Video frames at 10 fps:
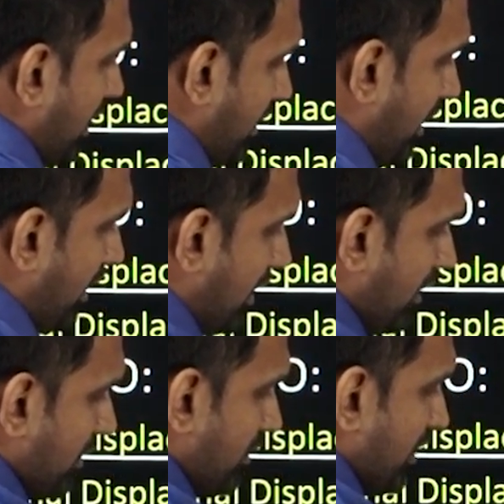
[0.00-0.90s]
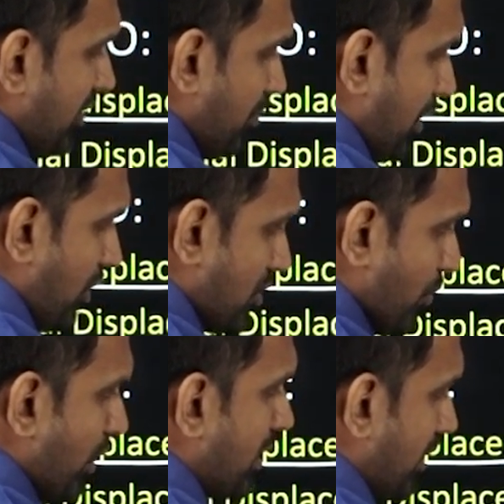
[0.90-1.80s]
area. This is because of
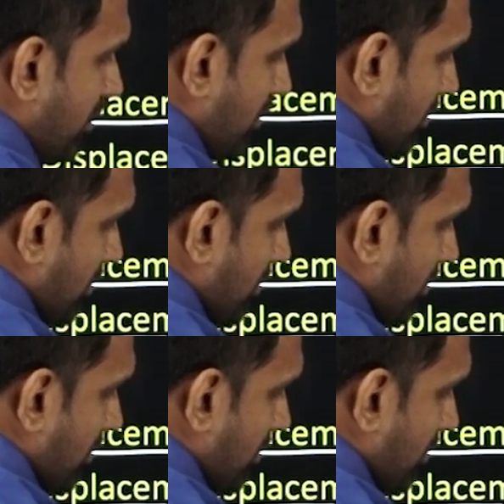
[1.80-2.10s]
what,